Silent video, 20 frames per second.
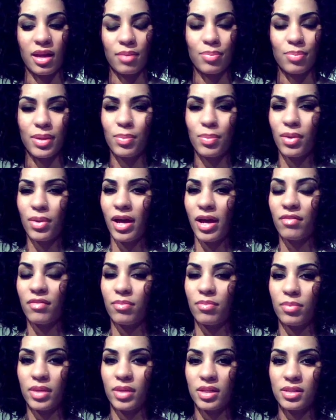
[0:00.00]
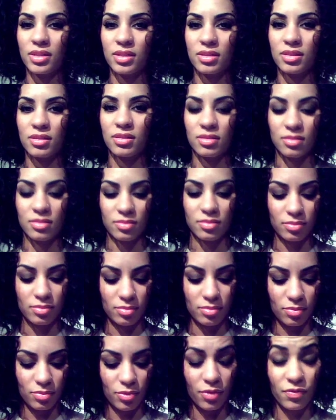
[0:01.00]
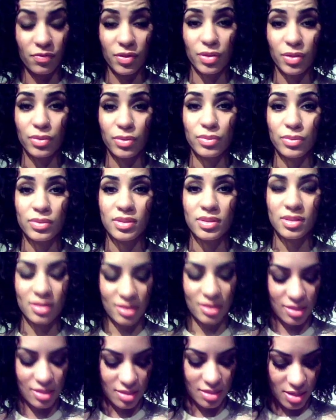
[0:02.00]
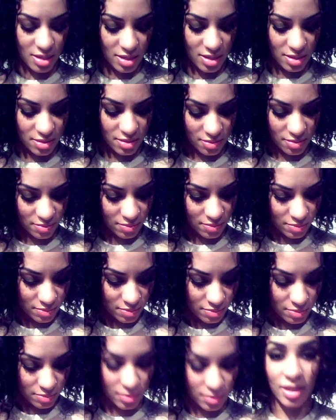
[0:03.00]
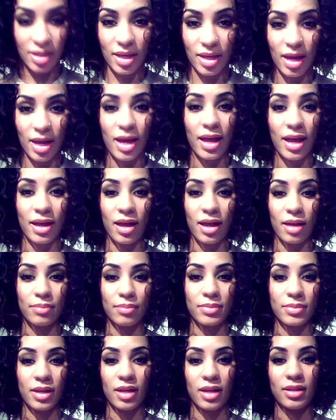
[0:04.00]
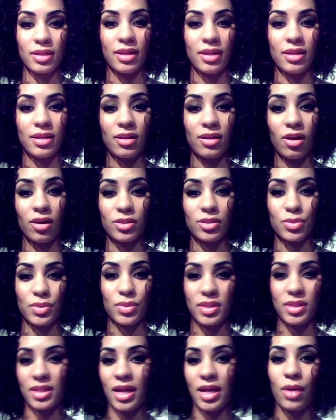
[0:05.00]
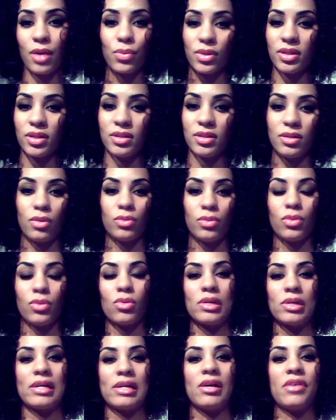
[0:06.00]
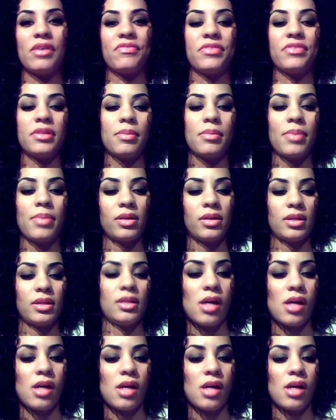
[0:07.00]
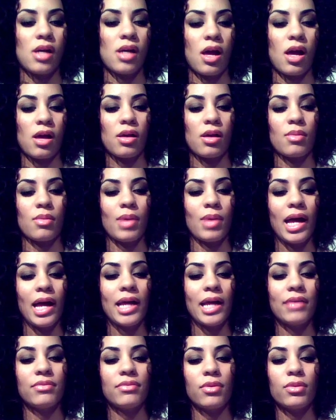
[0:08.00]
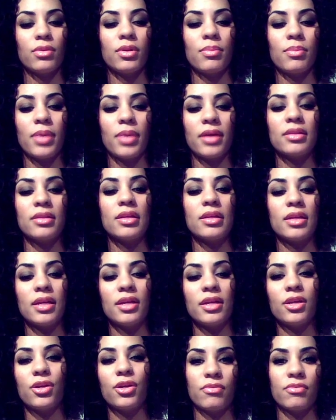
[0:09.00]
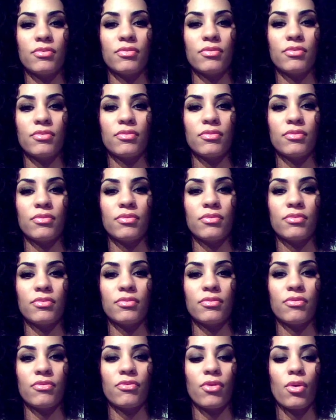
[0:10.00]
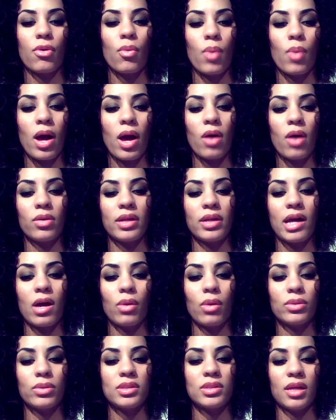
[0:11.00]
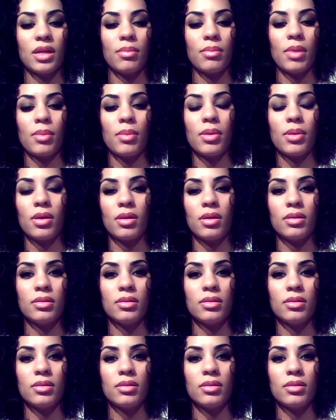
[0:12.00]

people have mixed reviews, and I'm kind of at odds with it. I really don't know how I feel about it. I have known about the Kinky Curly line for a while now. I would say maybe